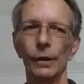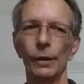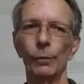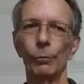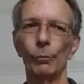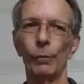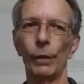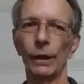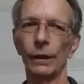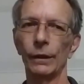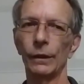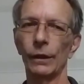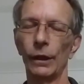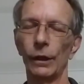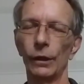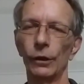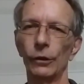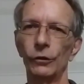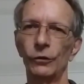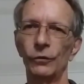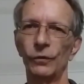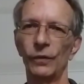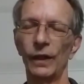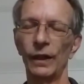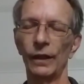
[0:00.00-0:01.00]
my
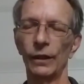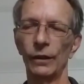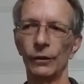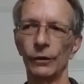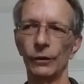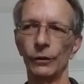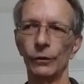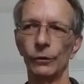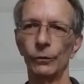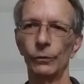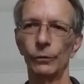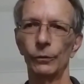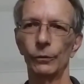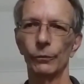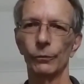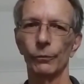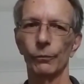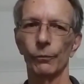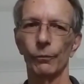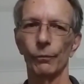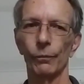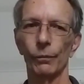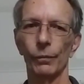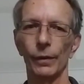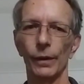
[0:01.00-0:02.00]
car's value,
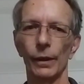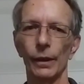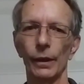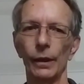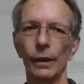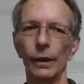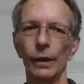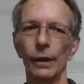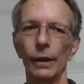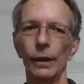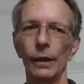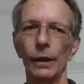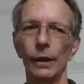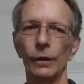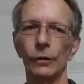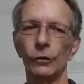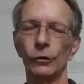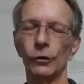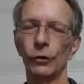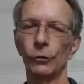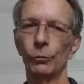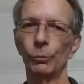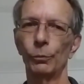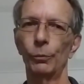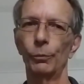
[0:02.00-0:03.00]
and
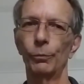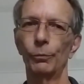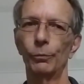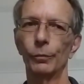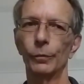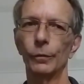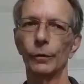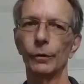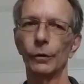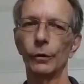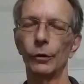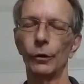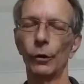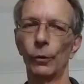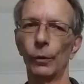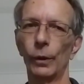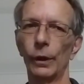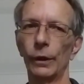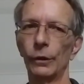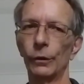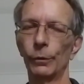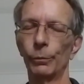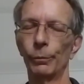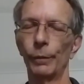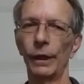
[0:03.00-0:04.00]
just go
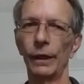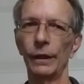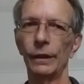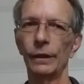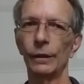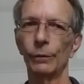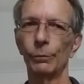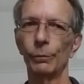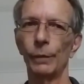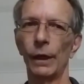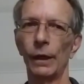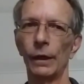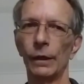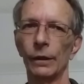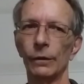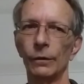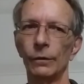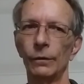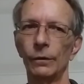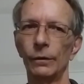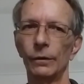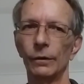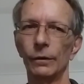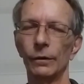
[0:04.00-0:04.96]
under make and model,